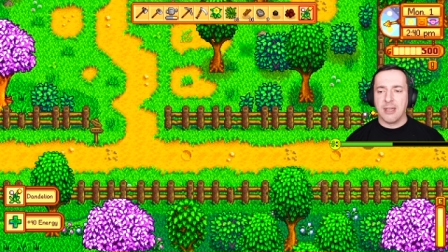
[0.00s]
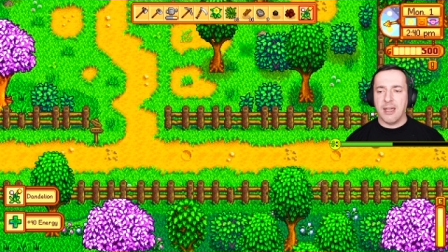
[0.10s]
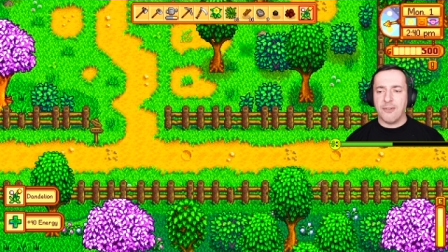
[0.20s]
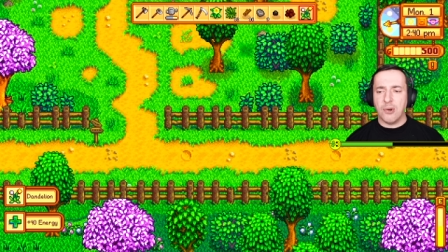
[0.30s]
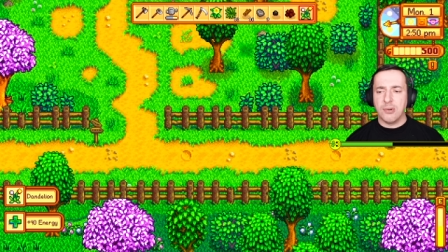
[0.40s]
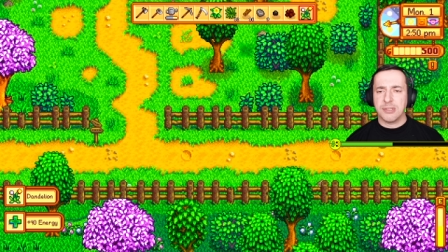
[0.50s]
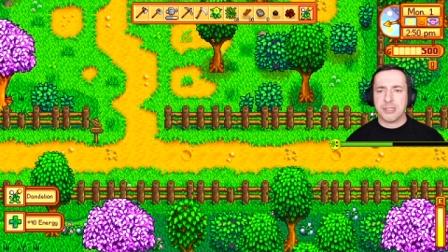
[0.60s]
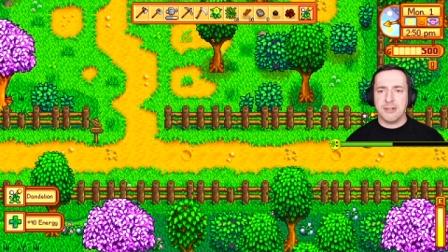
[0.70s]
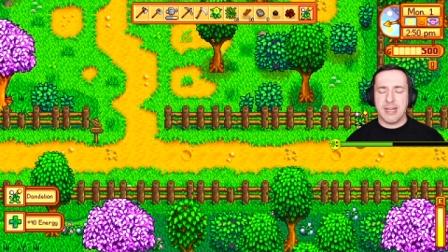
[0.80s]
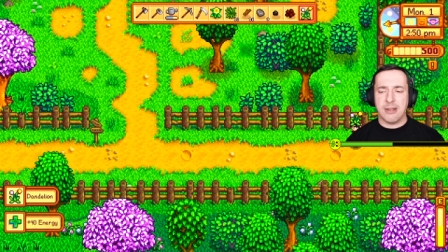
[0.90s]
I've
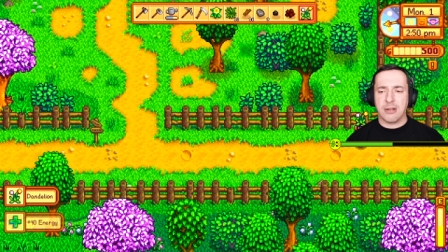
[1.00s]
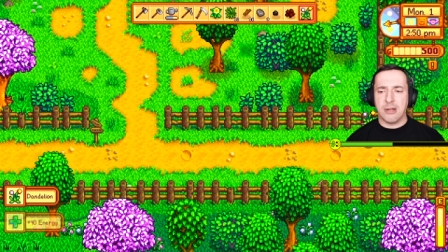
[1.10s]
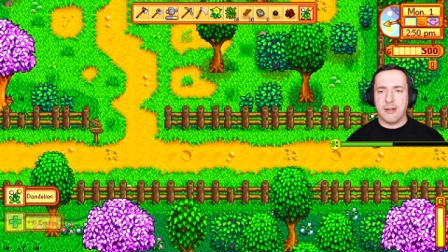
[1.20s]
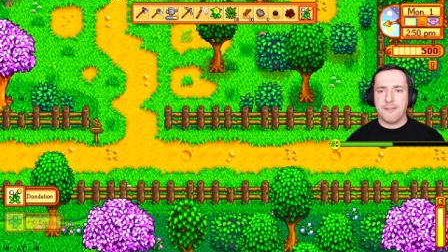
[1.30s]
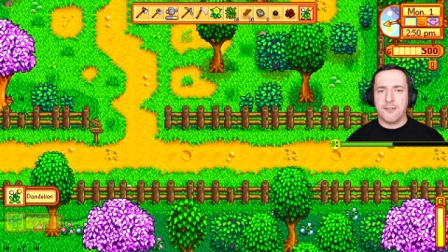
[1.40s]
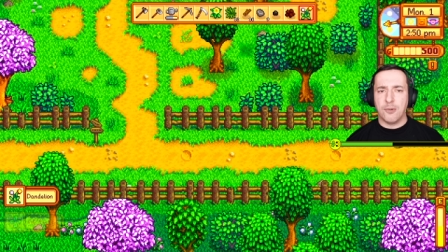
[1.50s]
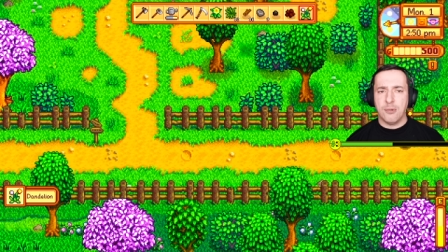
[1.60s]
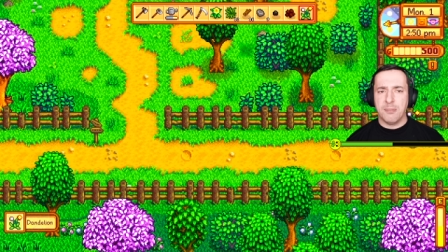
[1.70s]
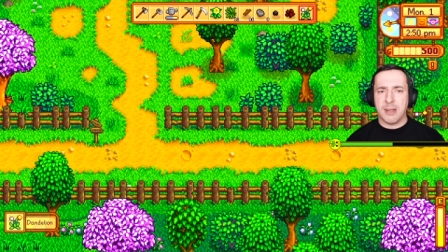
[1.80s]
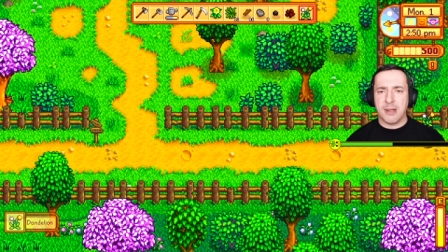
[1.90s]
also now got a
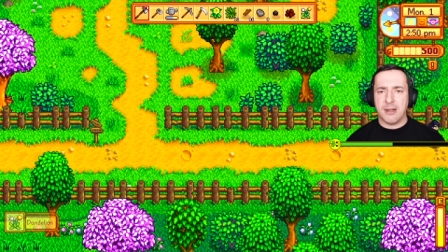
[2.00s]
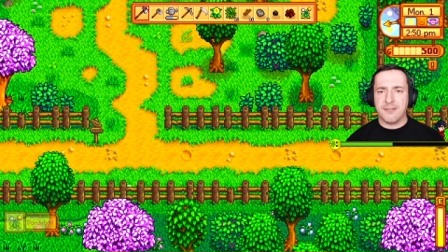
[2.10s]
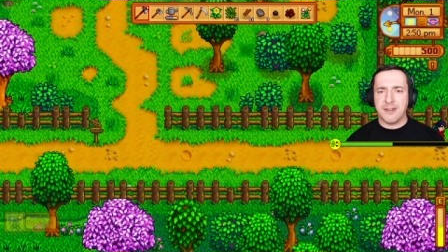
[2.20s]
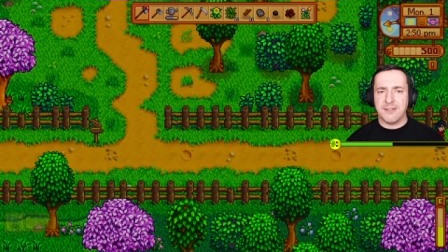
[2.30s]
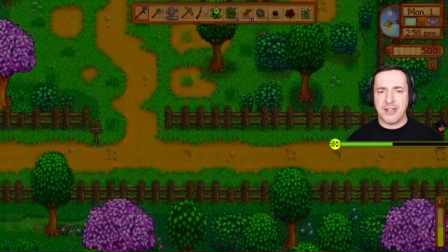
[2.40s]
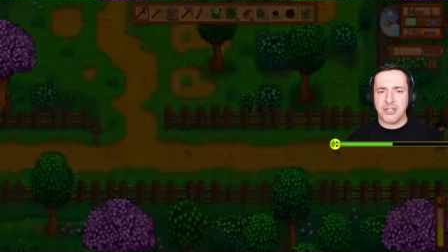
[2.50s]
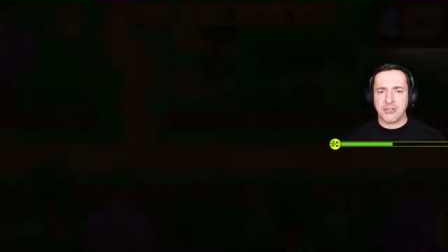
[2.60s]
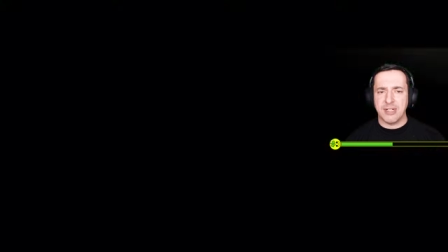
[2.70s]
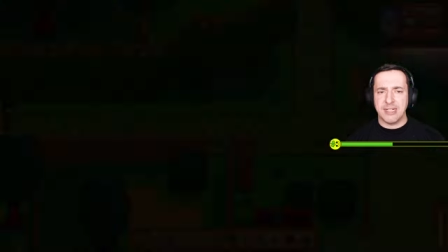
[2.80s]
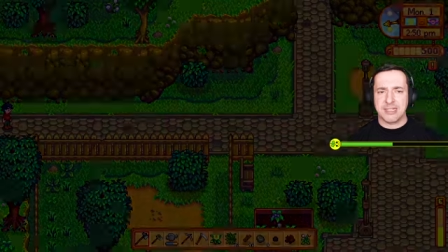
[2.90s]
full bar of
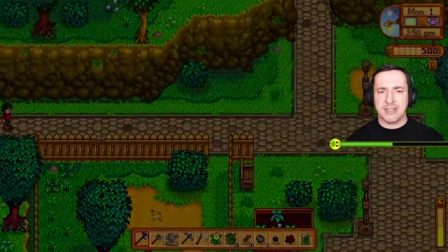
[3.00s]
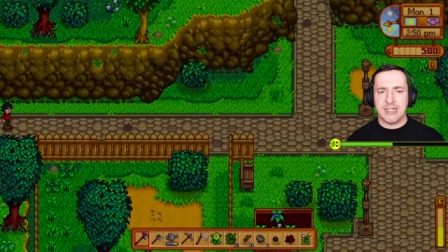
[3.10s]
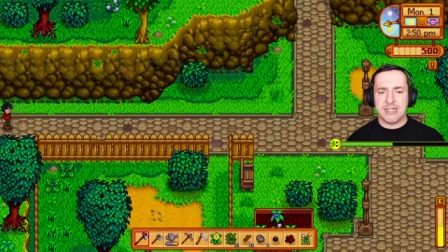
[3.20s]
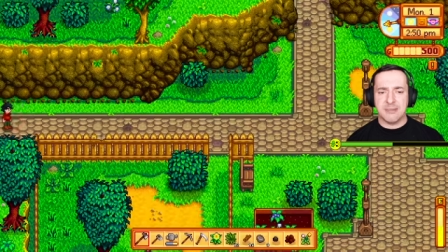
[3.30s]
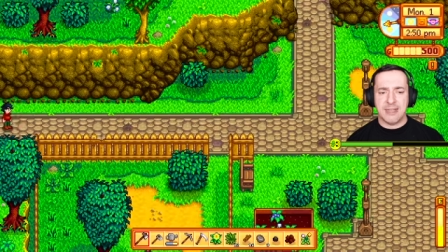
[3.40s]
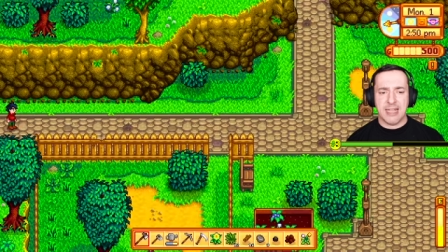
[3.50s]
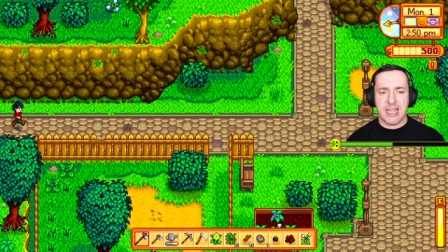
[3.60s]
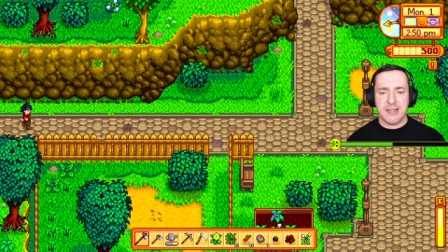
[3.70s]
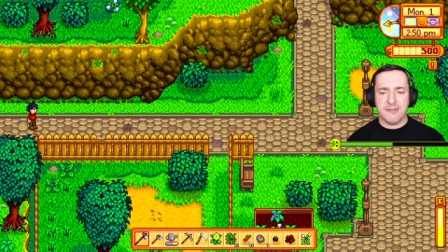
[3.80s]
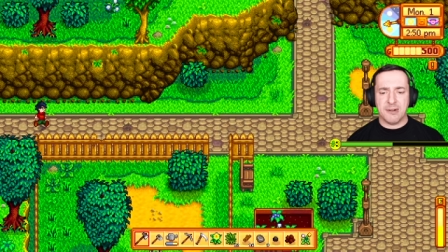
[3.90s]
inventory so I need to be
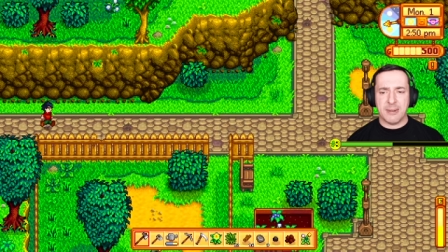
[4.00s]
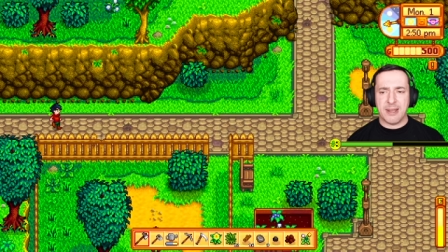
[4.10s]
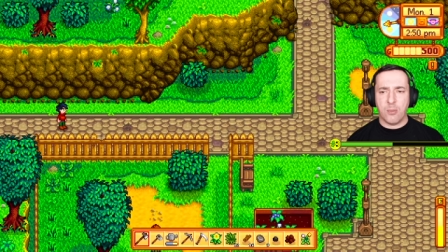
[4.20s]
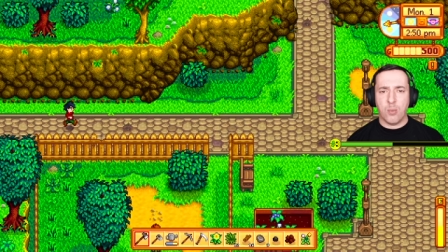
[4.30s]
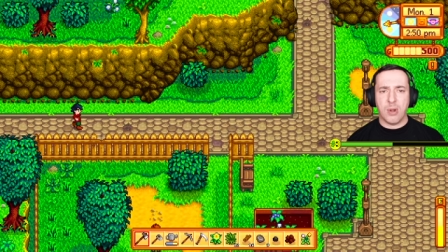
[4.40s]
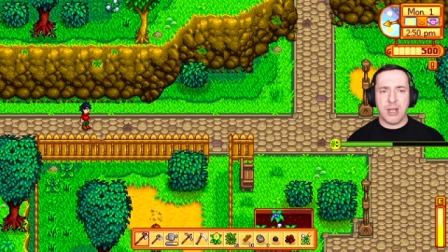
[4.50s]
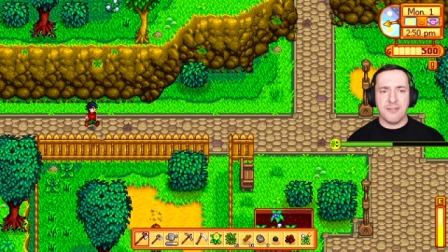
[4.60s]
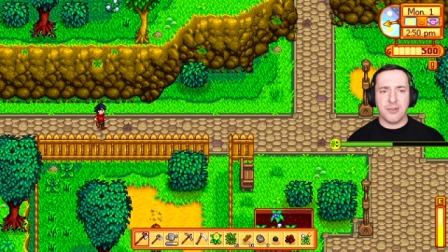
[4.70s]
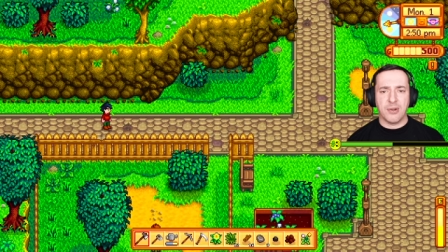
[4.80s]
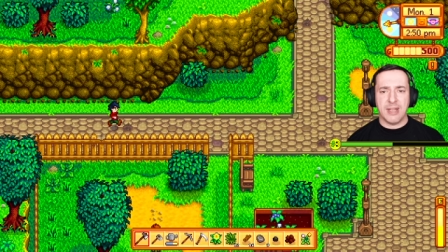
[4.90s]
careful about what
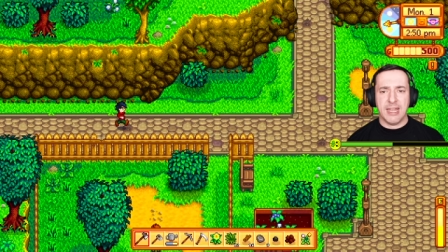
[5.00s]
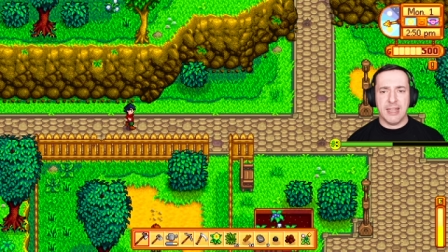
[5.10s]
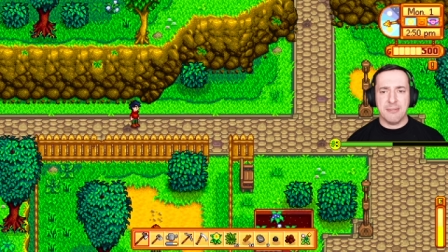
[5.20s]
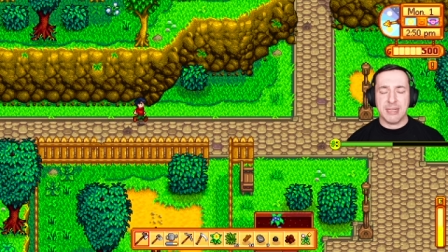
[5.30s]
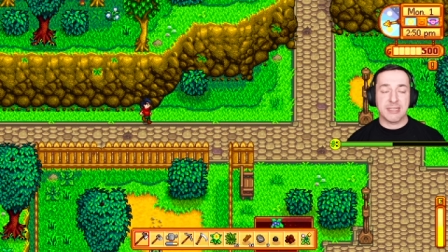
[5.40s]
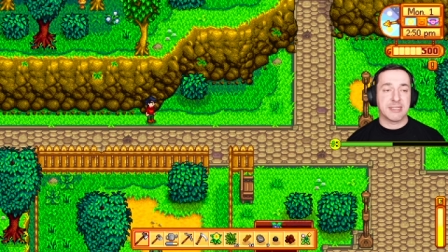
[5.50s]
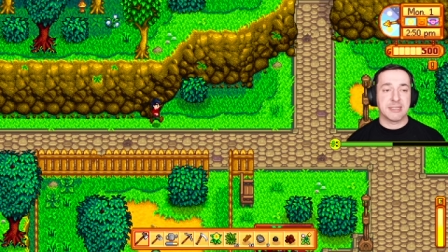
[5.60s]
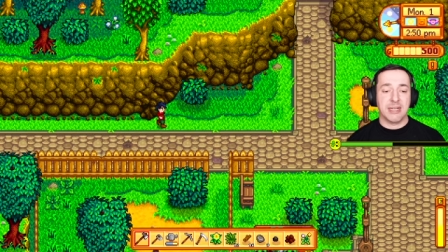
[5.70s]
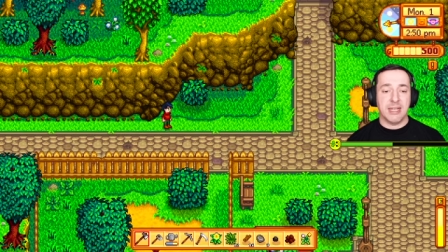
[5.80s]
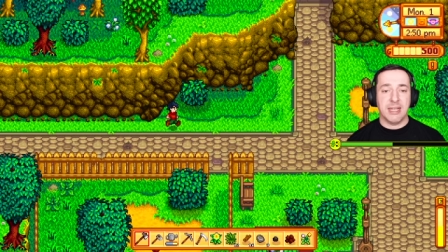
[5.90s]
I've got here
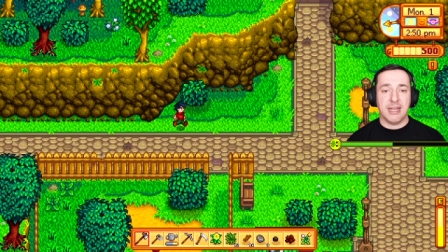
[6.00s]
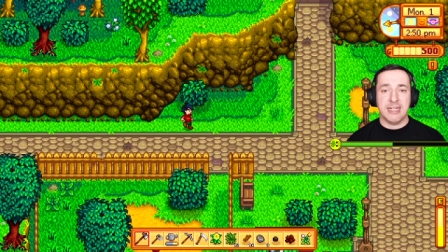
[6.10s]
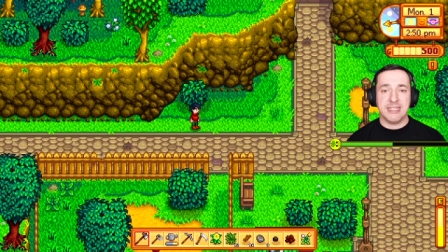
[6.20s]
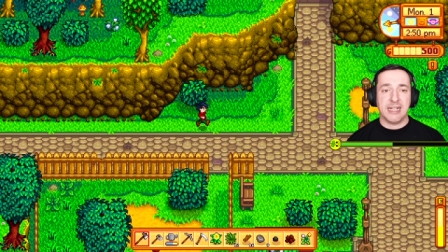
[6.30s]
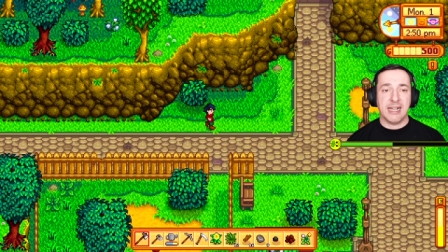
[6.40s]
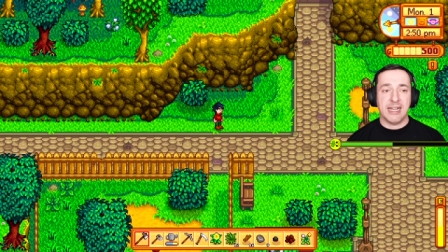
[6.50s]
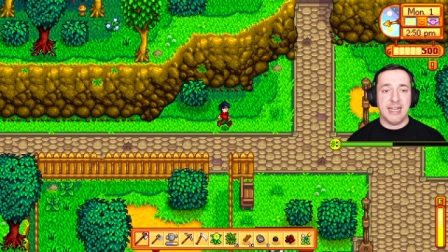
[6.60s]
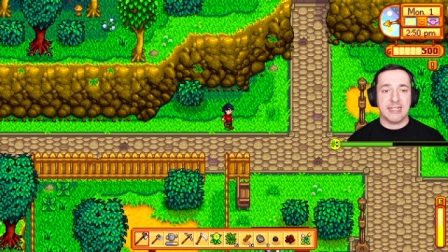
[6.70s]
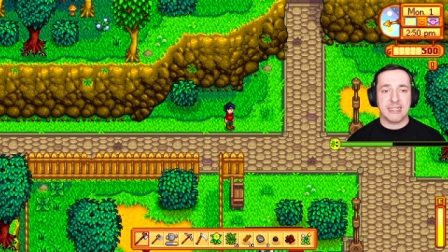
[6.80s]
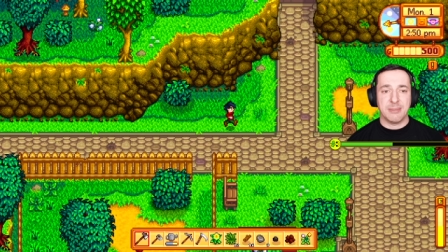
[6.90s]
because uh, I need to
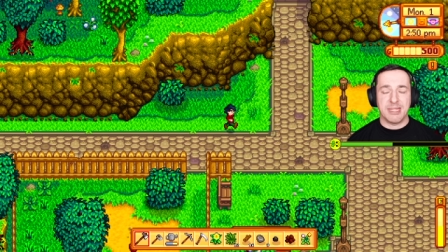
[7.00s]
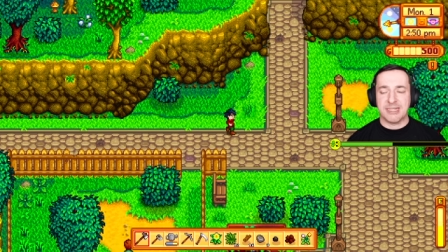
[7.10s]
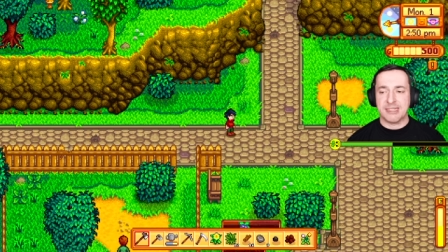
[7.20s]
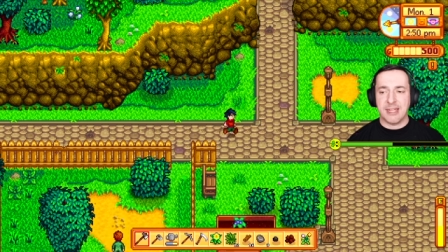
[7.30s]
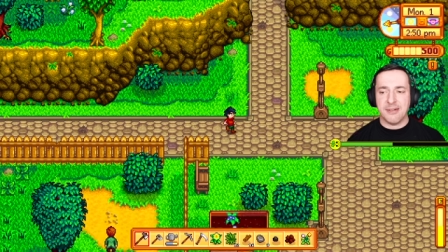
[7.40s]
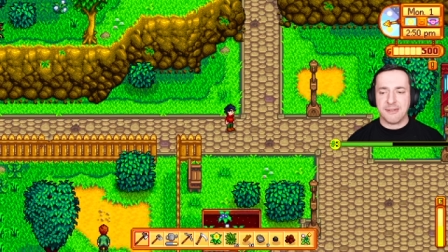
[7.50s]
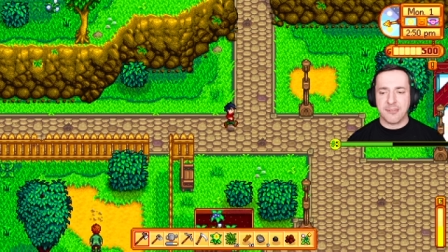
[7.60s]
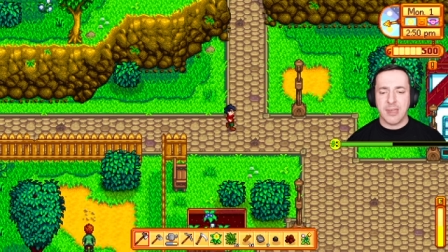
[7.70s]
clear some of this stuff.